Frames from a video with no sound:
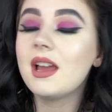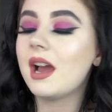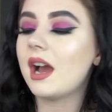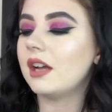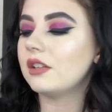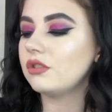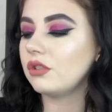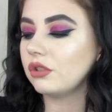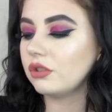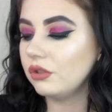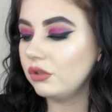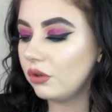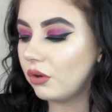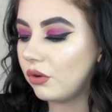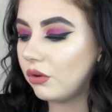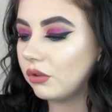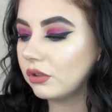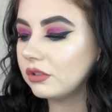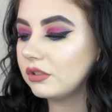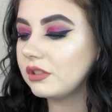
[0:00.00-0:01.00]
I took
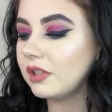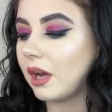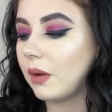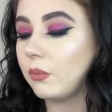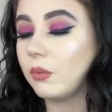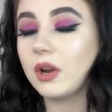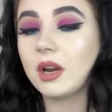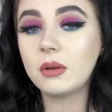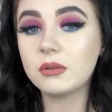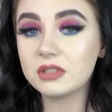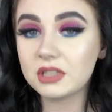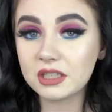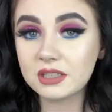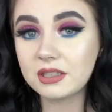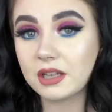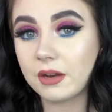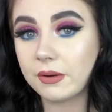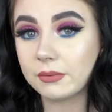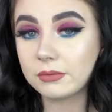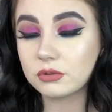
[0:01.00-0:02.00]
notes. When I was
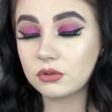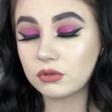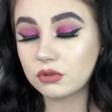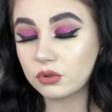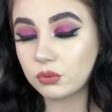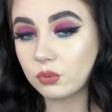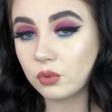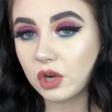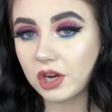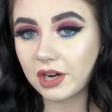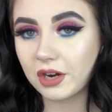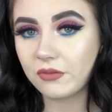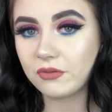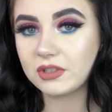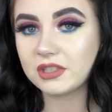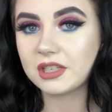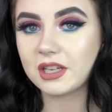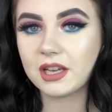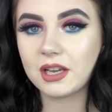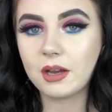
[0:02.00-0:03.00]
testing it out, I was going to work every
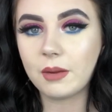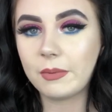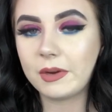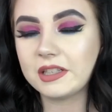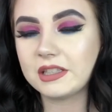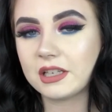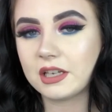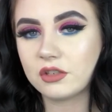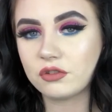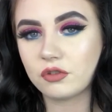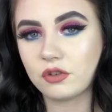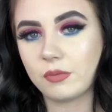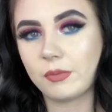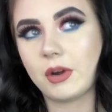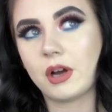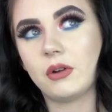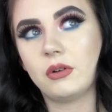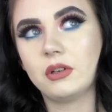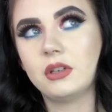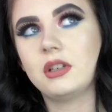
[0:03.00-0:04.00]
day and my days were
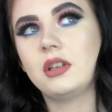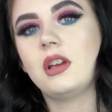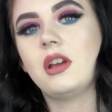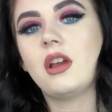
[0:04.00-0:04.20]
about